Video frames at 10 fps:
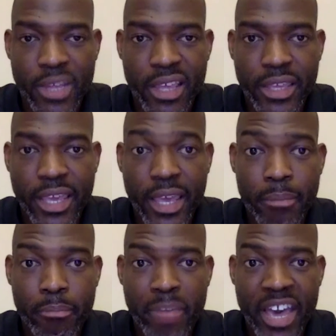
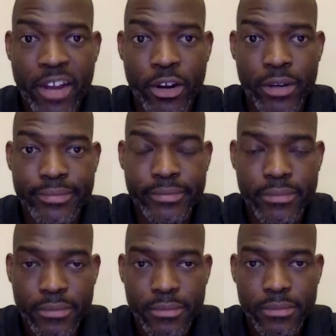get better.
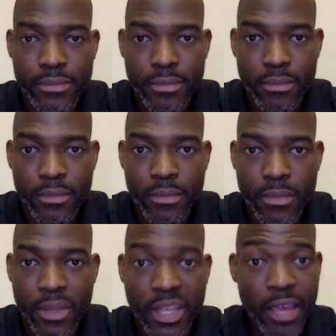
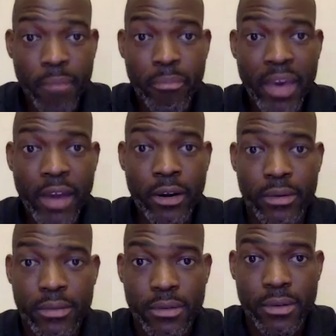Get
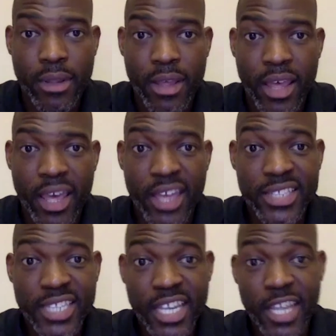better. And
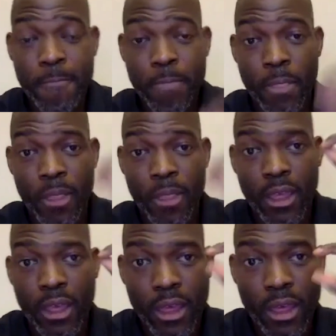see,
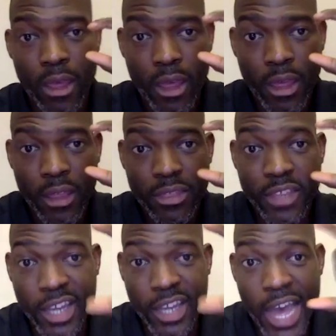the
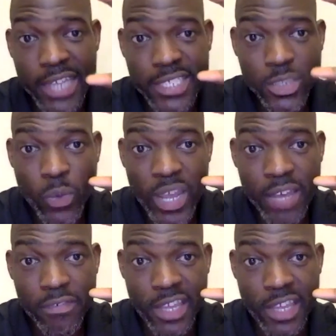conscious way of
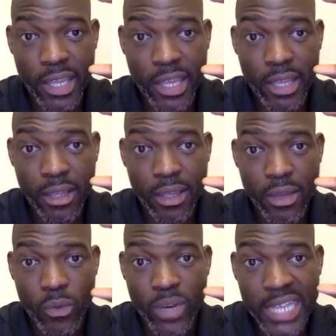thinking,
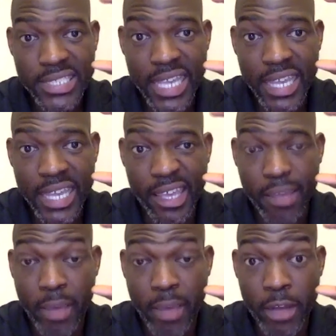when I say
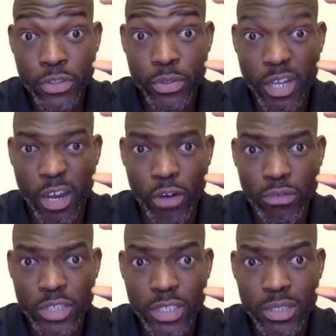get better to a
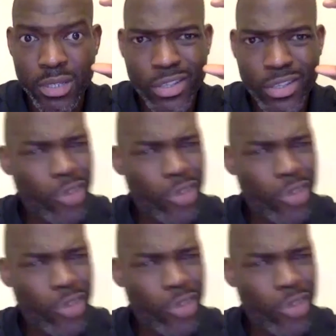coach, you're going to